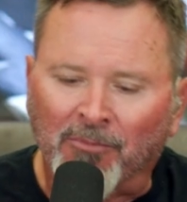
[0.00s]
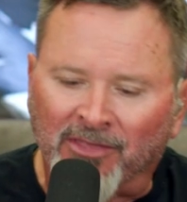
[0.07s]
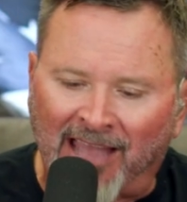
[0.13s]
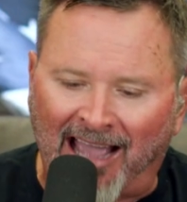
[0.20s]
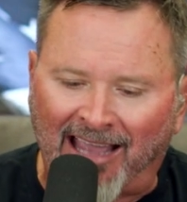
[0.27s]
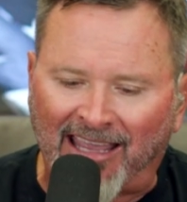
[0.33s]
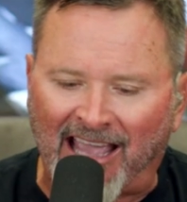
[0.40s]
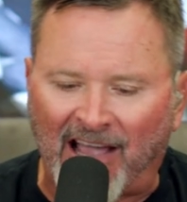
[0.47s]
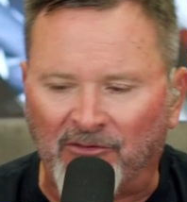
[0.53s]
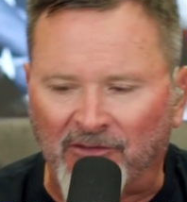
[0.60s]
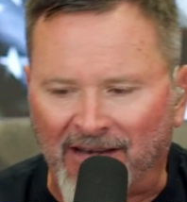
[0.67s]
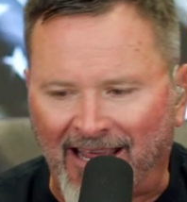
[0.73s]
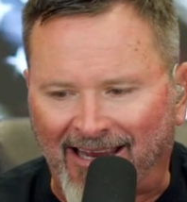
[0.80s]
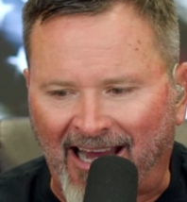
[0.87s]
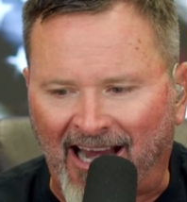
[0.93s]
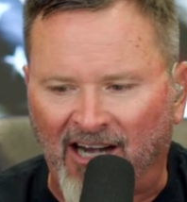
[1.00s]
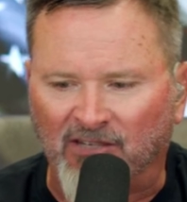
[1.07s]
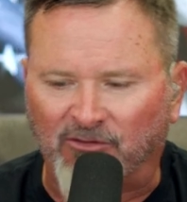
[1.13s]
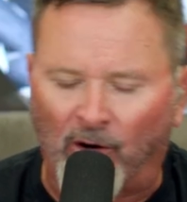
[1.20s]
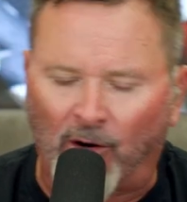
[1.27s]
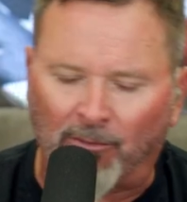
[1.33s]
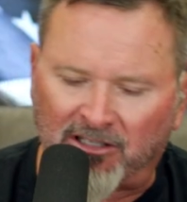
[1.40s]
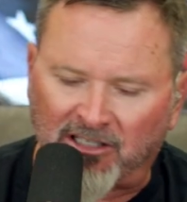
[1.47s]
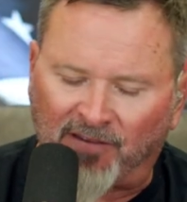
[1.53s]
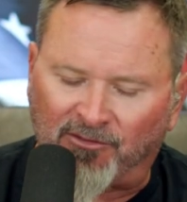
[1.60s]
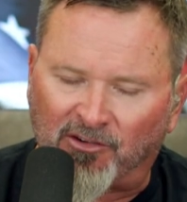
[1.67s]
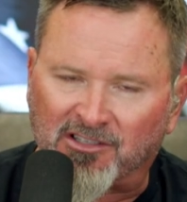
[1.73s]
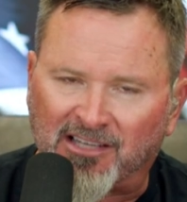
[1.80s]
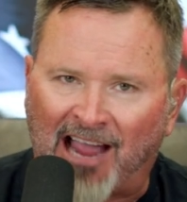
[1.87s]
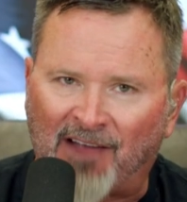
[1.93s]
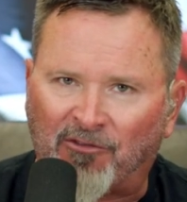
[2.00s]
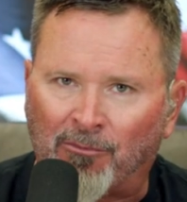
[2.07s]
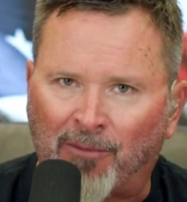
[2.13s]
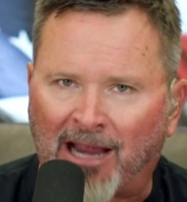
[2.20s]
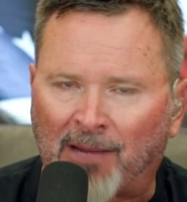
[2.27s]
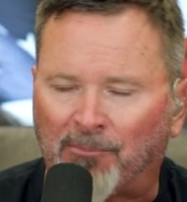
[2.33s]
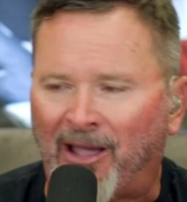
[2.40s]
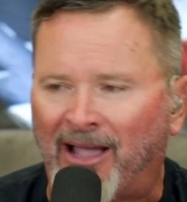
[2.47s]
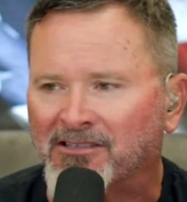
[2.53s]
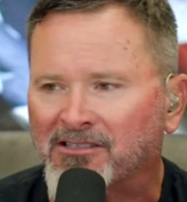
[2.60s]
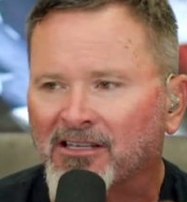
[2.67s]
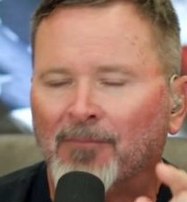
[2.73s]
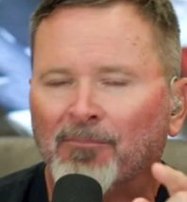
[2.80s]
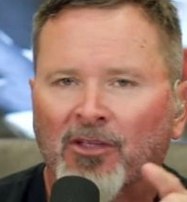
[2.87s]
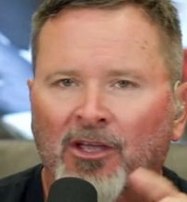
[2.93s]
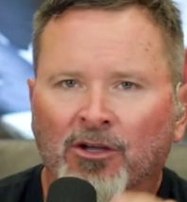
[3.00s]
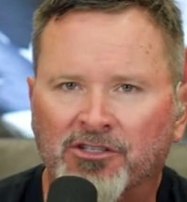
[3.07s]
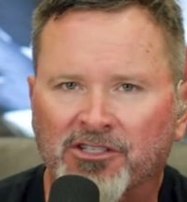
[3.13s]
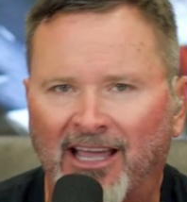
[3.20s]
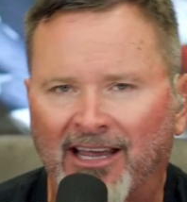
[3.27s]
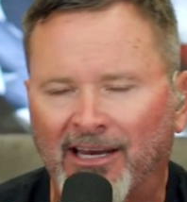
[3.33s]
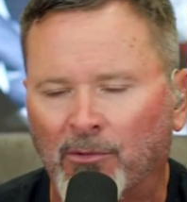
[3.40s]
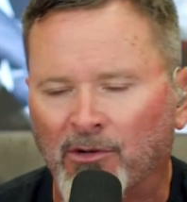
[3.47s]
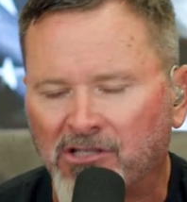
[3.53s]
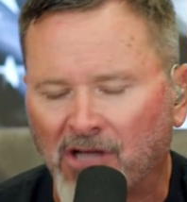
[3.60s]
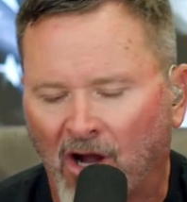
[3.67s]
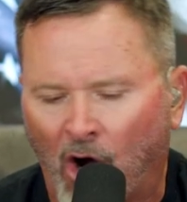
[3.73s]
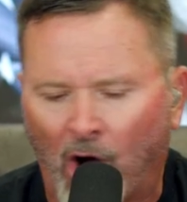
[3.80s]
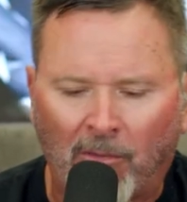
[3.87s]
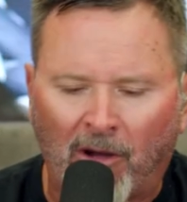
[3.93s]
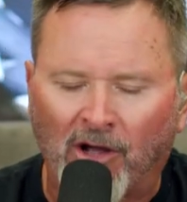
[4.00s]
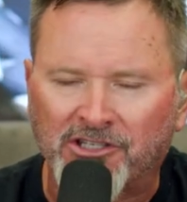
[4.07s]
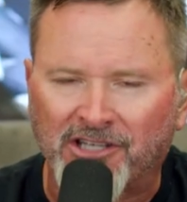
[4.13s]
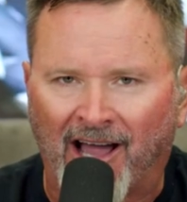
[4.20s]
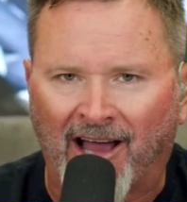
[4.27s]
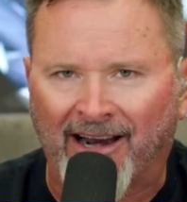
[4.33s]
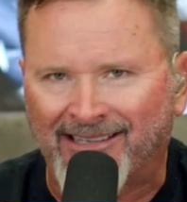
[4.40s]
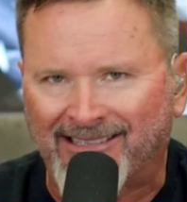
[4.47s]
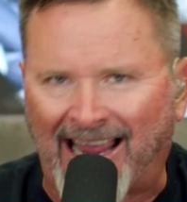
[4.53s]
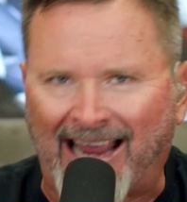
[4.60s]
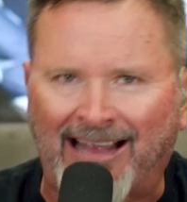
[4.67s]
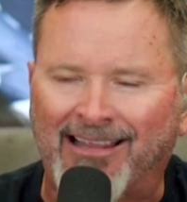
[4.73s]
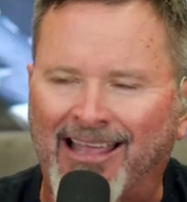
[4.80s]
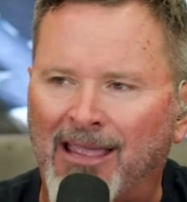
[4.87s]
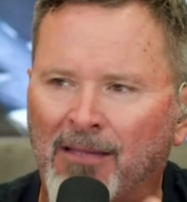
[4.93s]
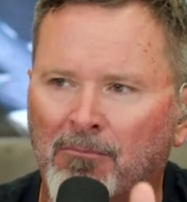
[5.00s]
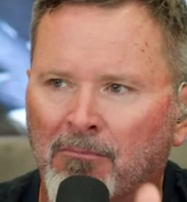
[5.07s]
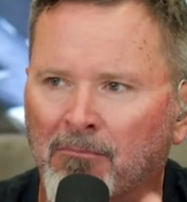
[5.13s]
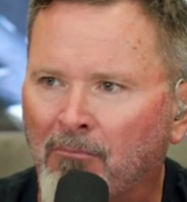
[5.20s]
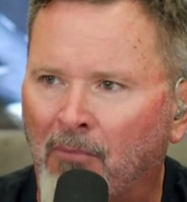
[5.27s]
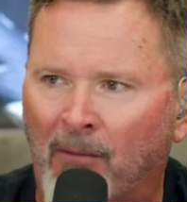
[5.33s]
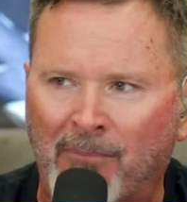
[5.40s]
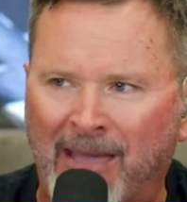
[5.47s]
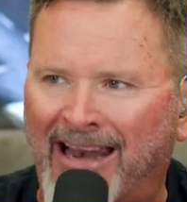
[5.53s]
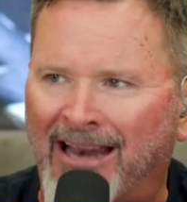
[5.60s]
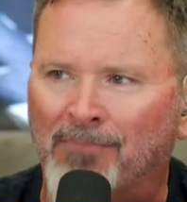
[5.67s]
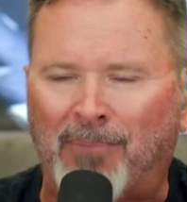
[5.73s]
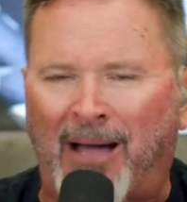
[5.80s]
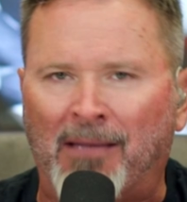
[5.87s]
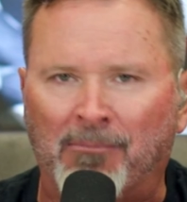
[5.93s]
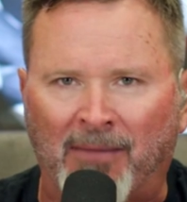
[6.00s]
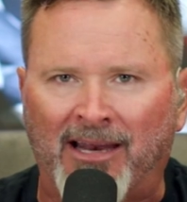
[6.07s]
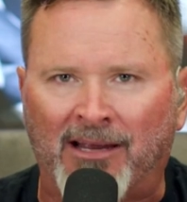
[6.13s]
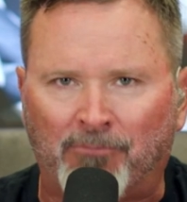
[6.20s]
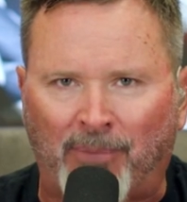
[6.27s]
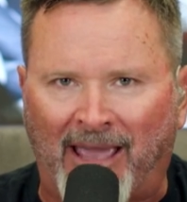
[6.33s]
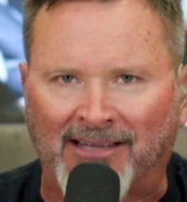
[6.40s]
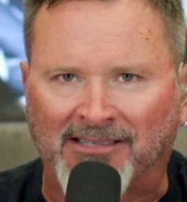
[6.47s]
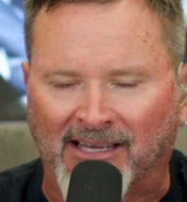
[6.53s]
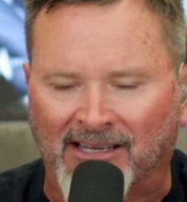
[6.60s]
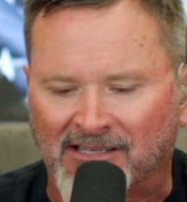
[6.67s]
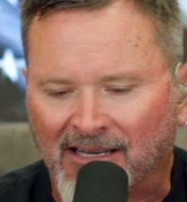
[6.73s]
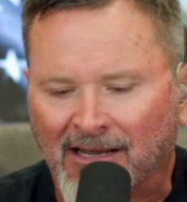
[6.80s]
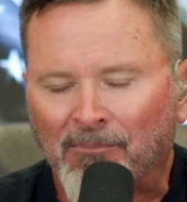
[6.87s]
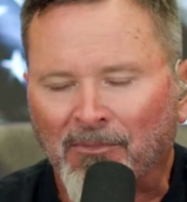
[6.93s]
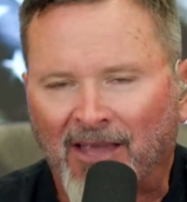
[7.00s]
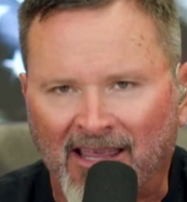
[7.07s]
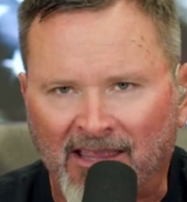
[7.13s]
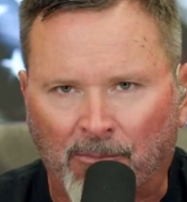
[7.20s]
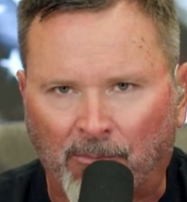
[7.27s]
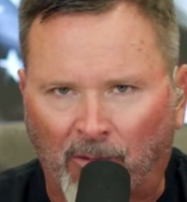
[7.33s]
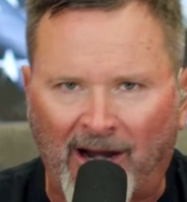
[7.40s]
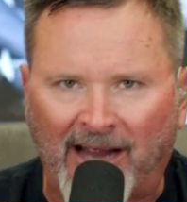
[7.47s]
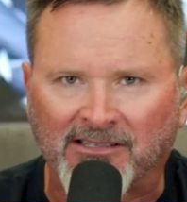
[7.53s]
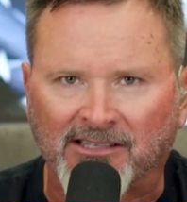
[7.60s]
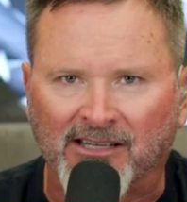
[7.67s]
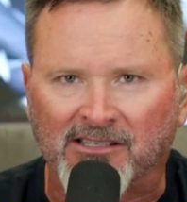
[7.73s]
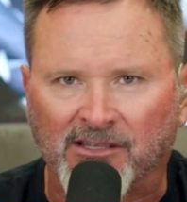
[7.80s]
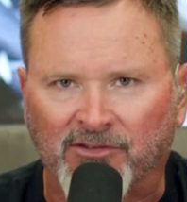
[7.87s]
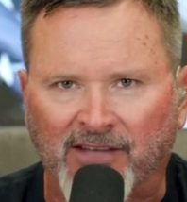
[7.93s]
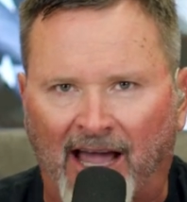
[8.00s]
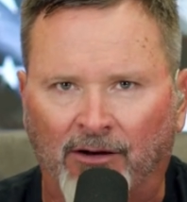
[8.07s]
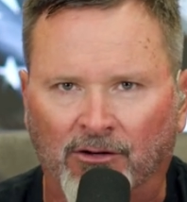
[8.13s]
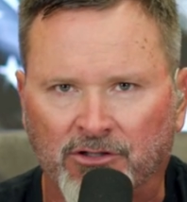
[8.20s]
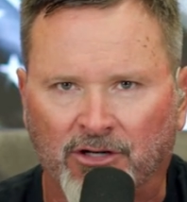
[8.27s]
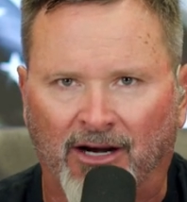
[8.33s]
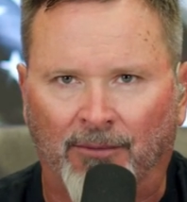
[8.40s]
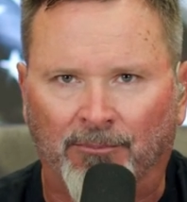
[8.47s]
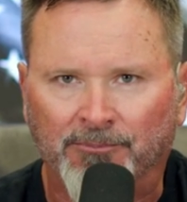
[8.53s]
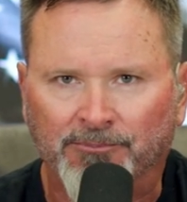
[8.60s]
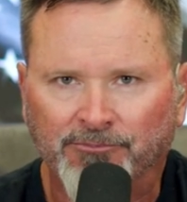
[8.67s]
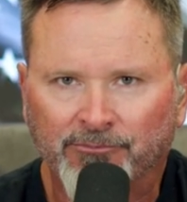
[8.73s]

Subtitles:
Now you have Nick Ayers, former chief of staff for Mike Pence, who said he was almost on a daily, minute-by-minute basis in the presence of Donald Trump,